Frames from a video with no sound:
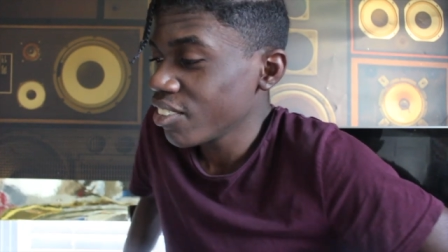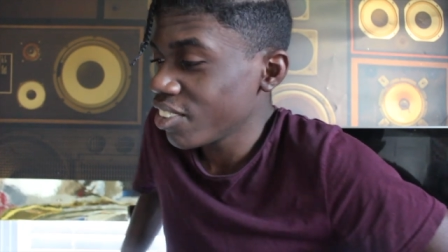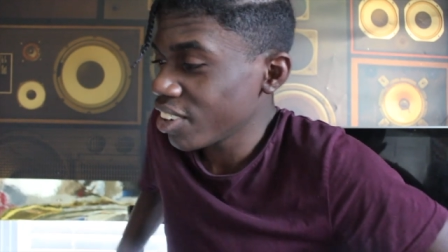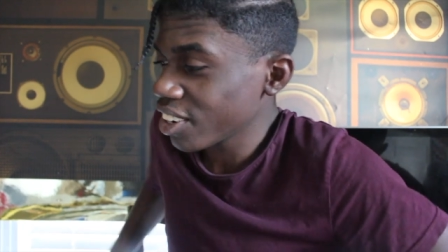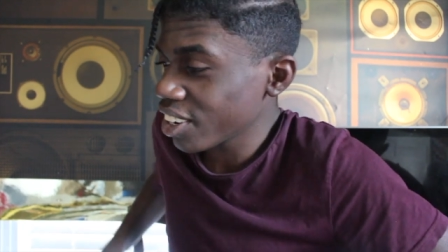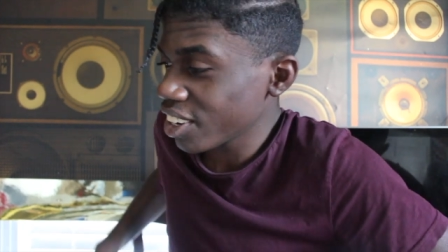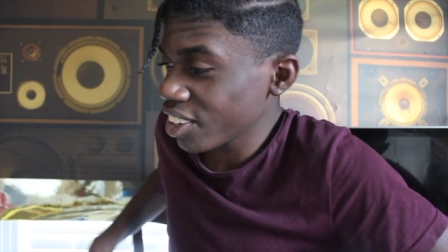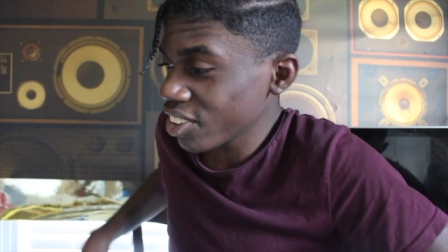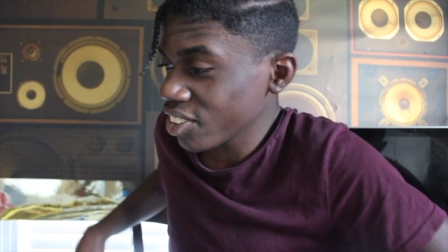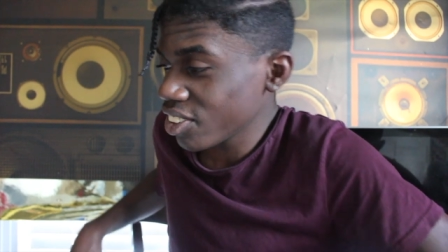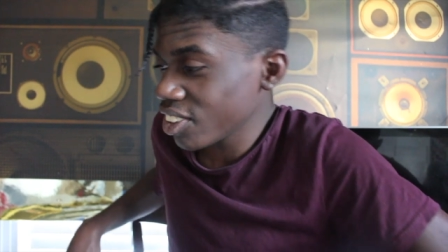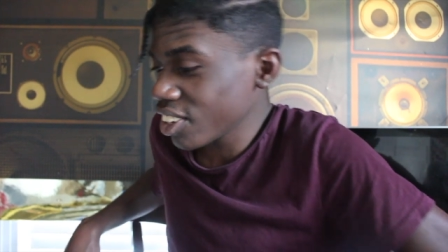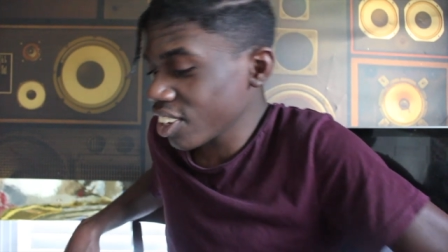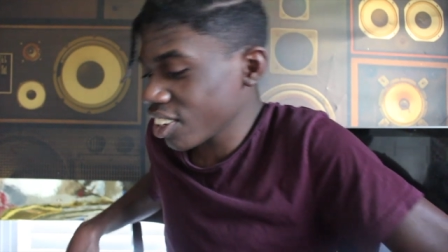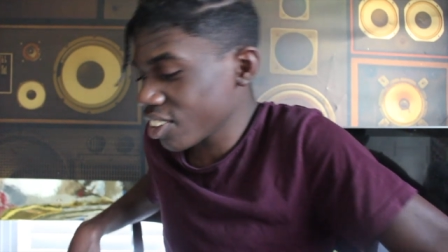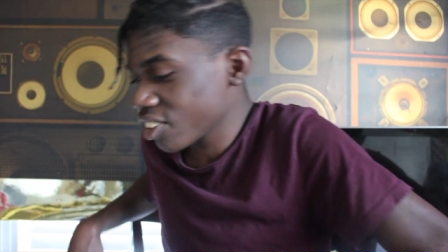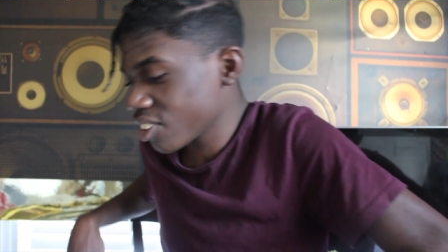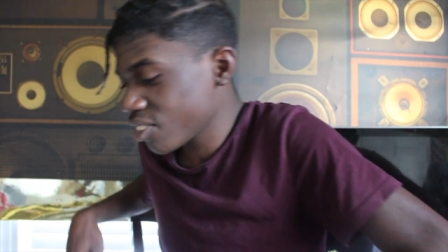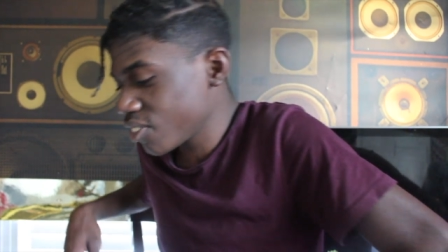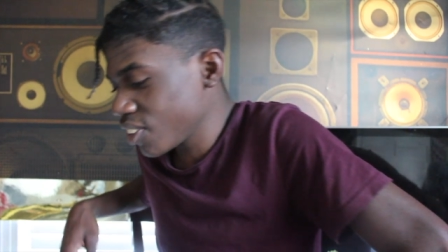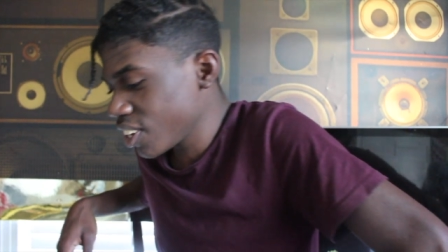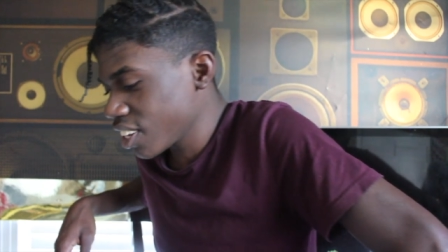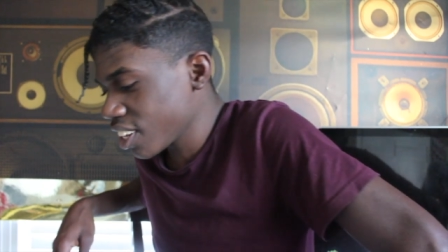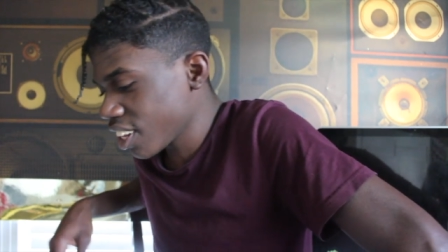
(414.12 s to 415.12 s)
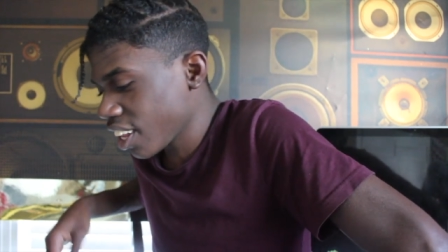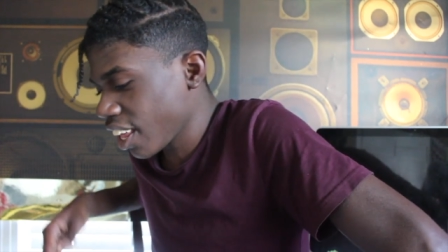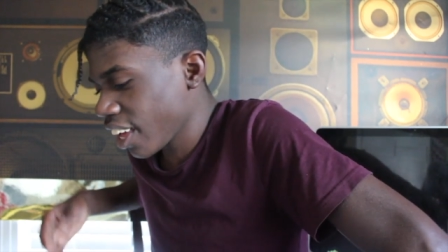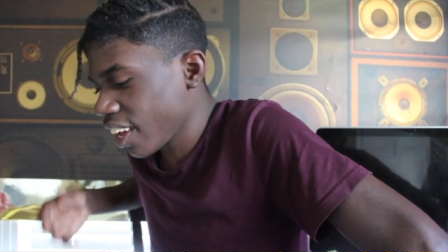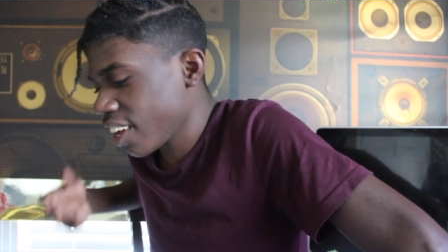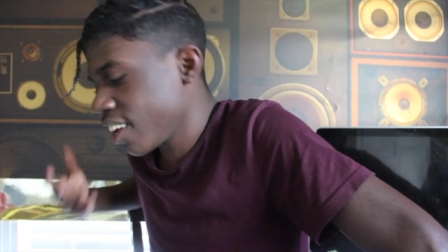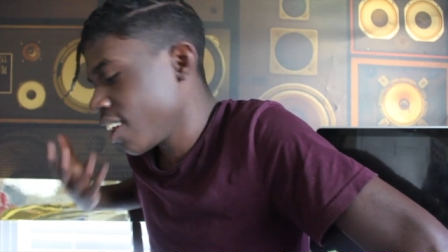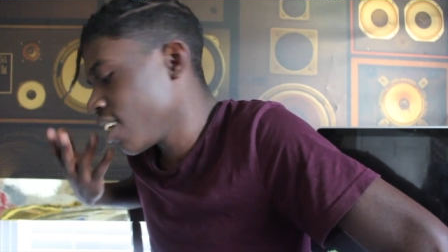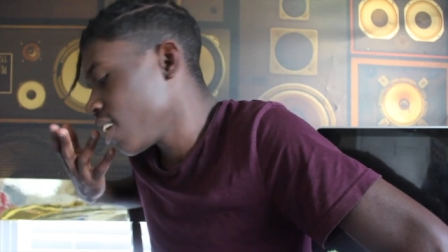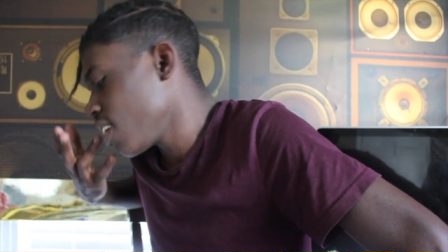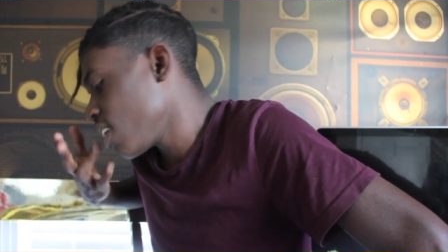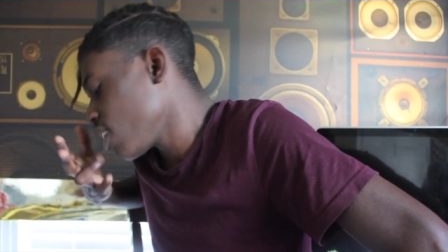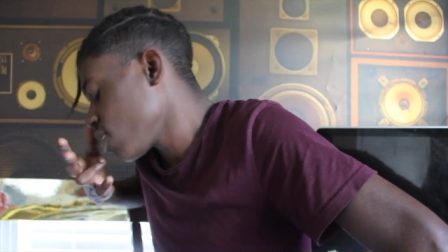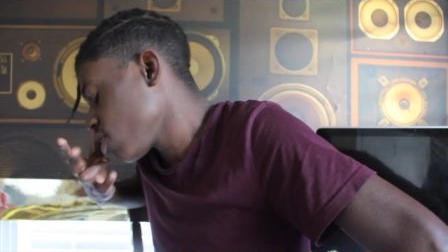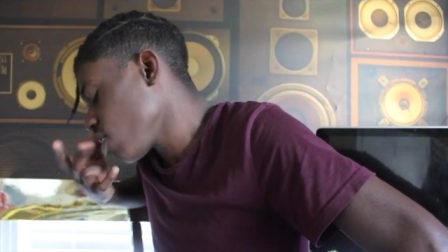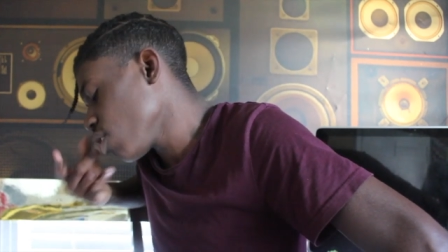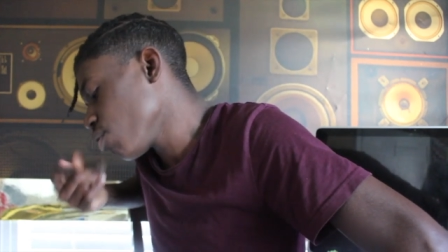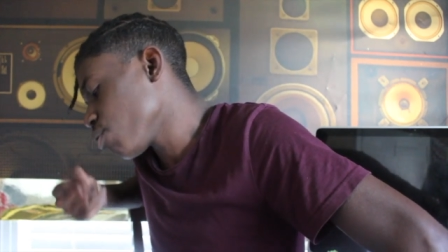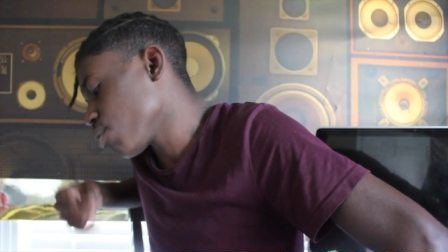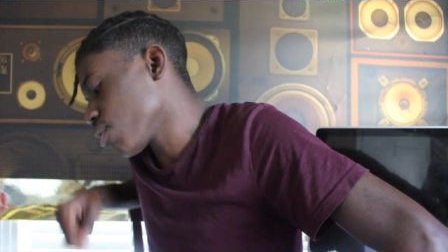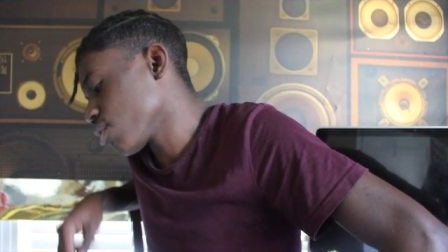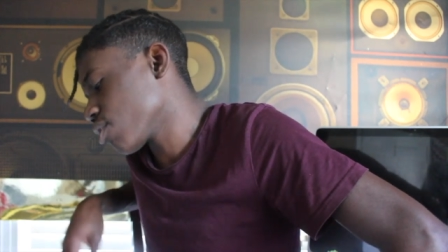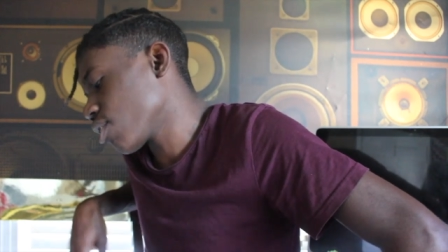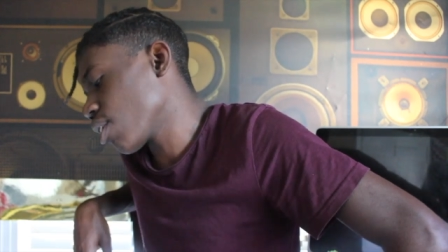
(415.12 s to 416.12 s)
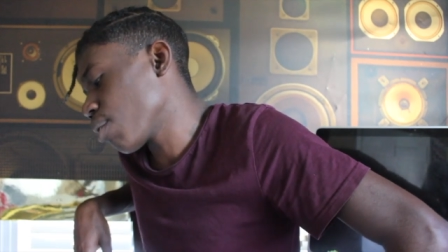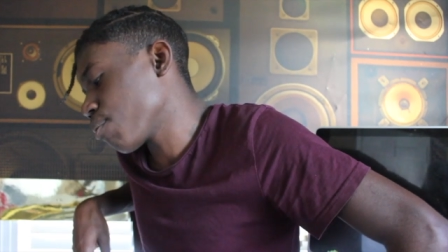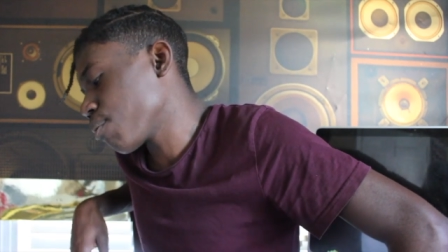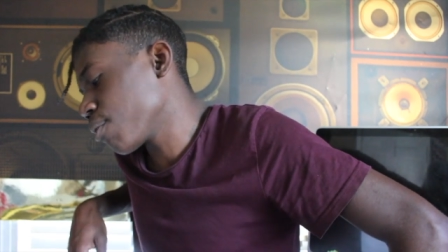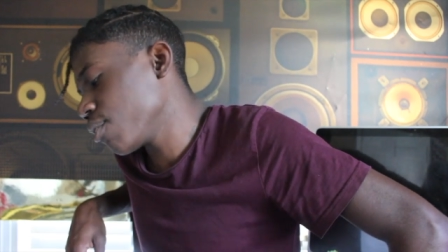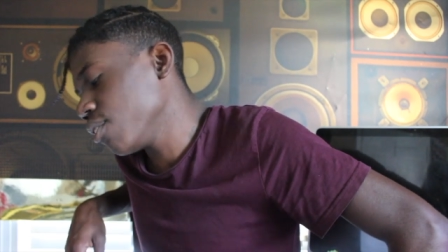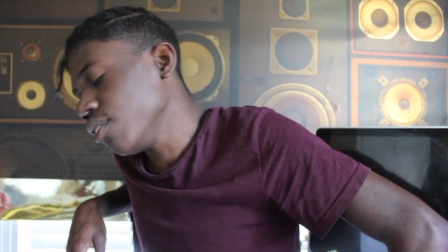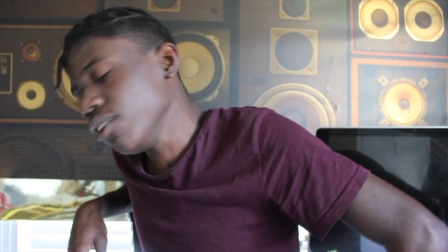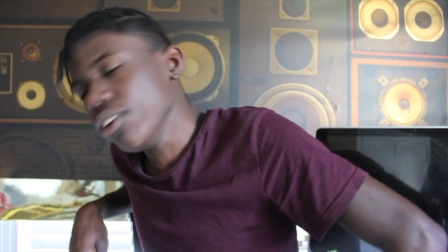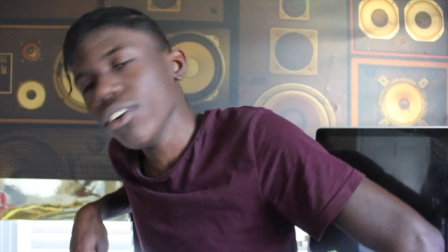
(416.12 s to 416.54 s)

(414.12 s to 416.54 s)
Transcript: Because this nigga speaking like, say for example,